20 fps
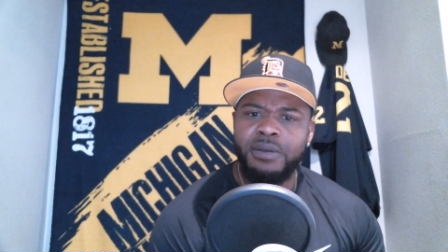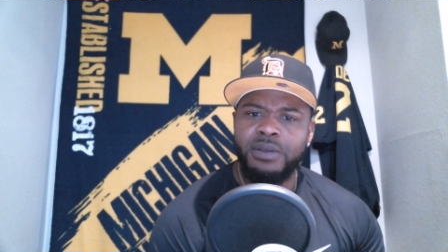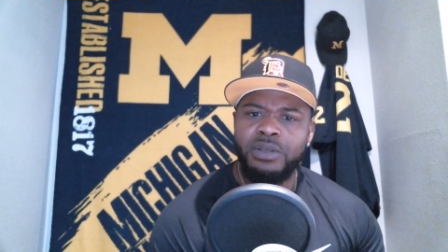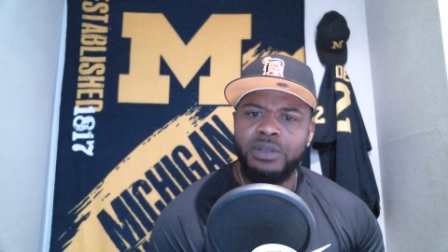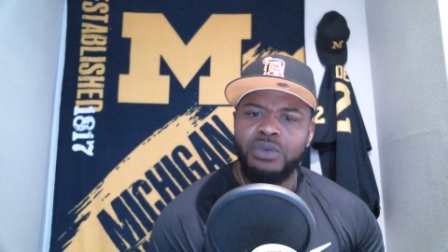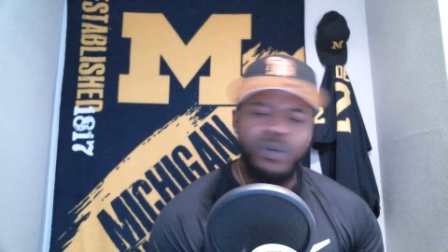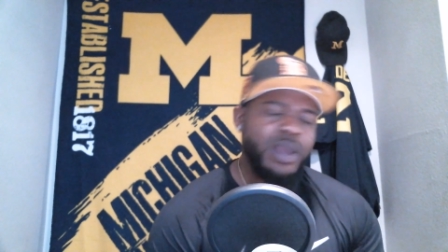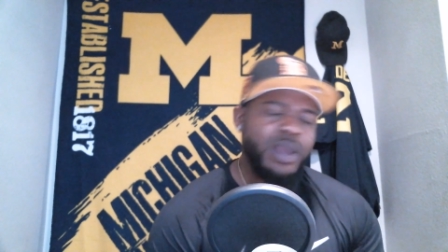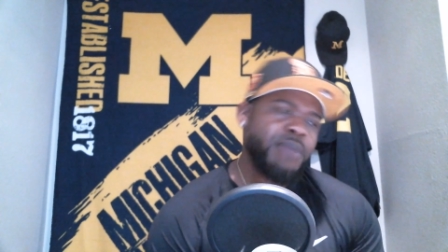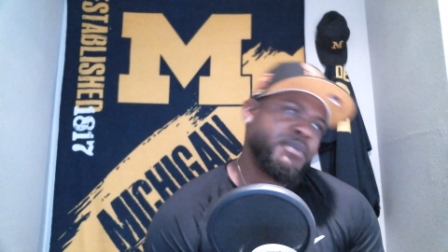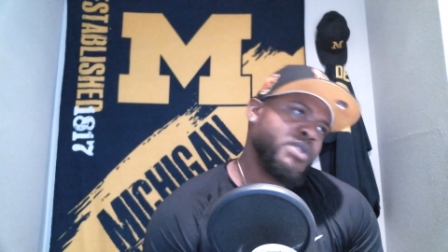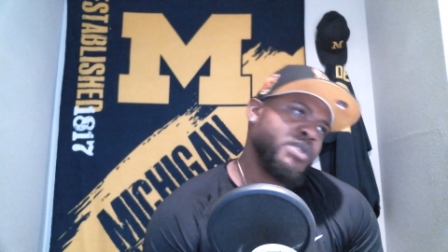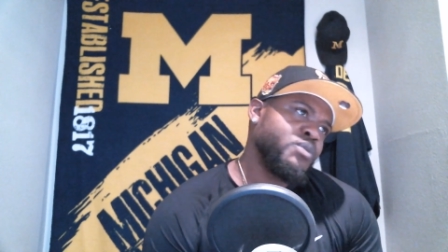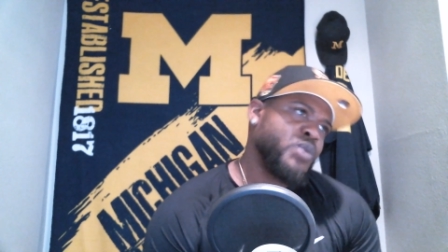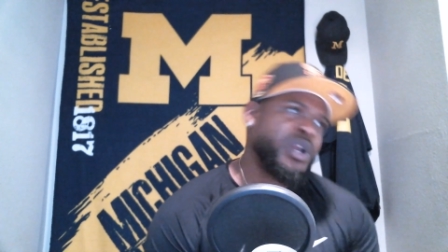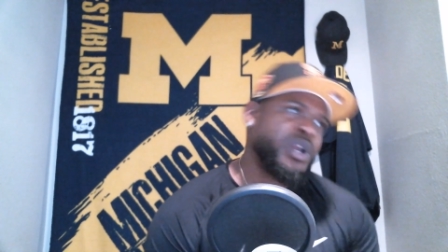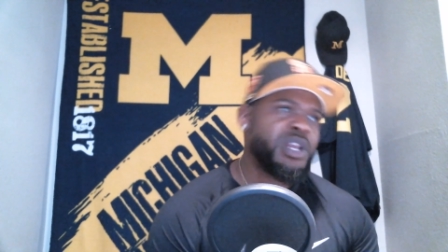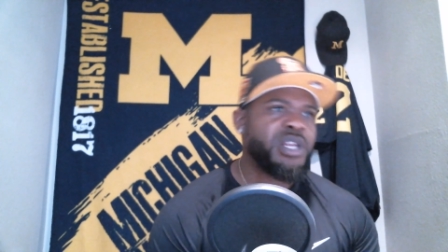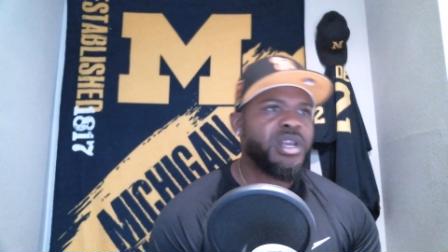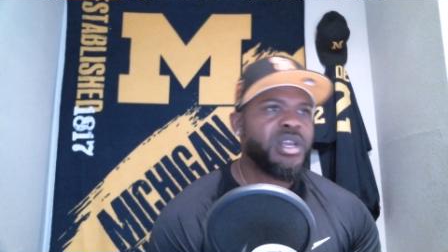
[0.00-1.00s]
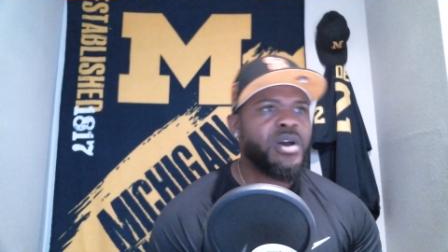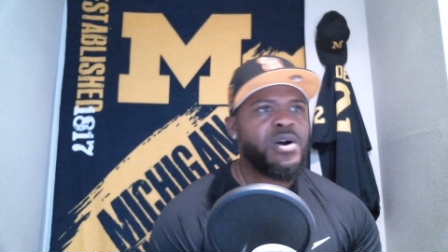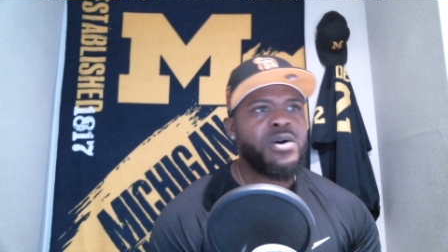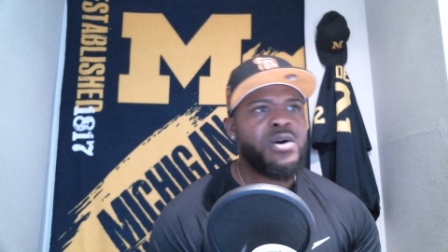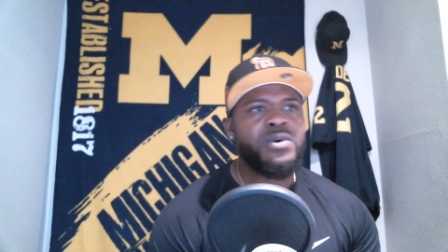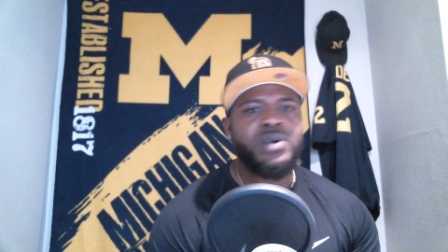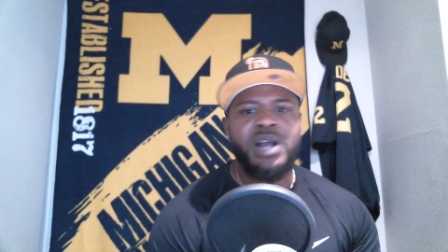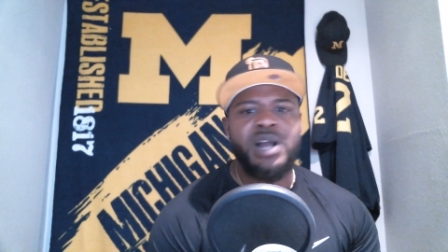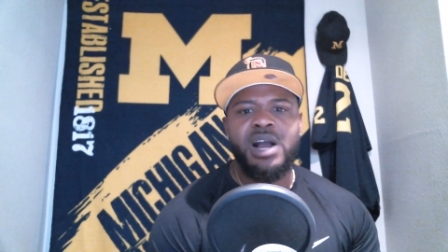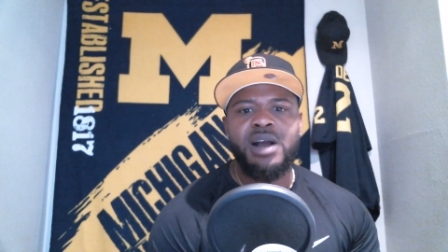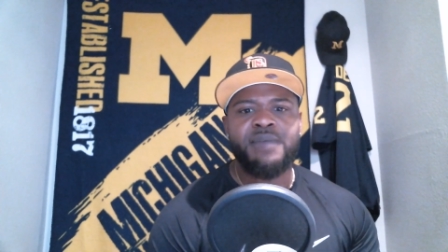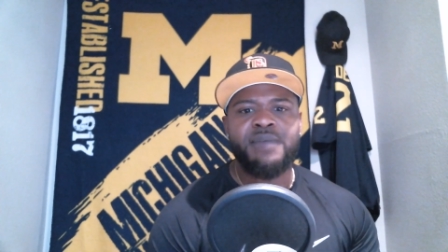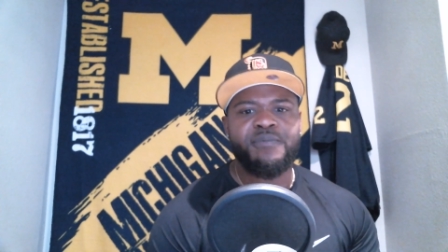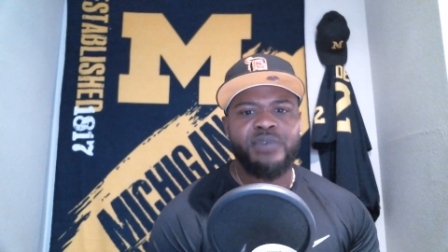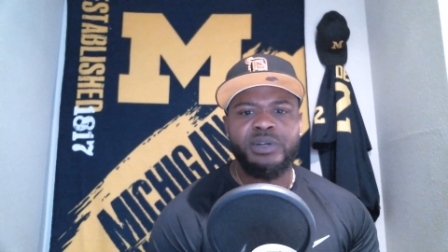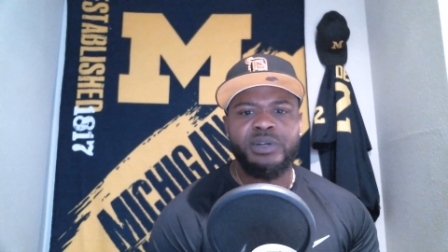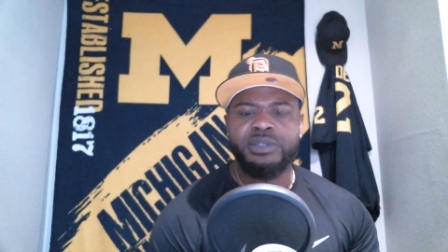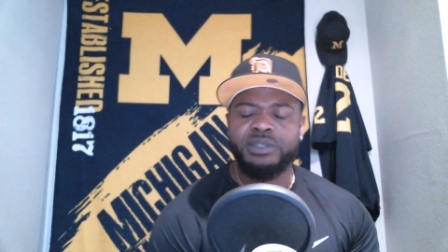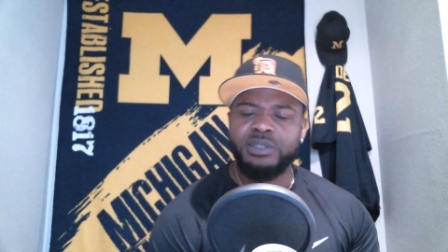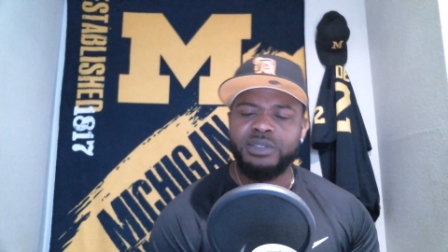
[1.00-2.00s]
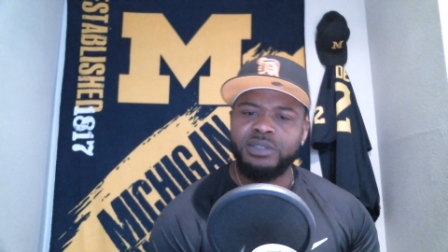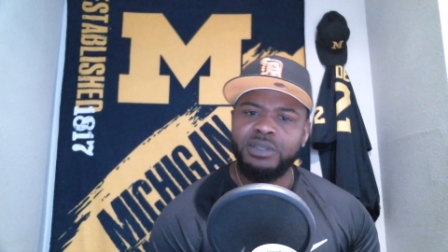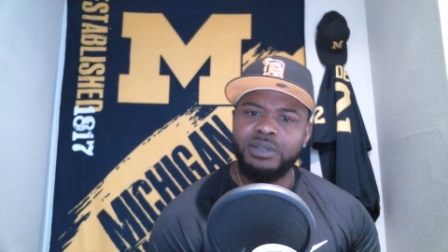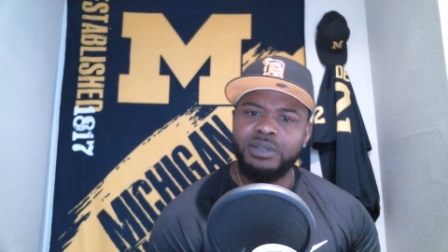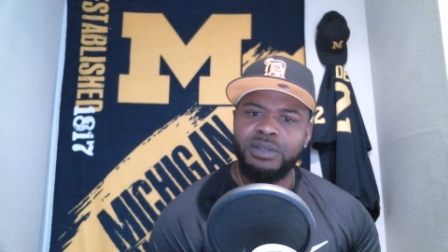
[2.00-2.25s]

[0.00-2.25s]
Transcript: You ain't been winning your own conference.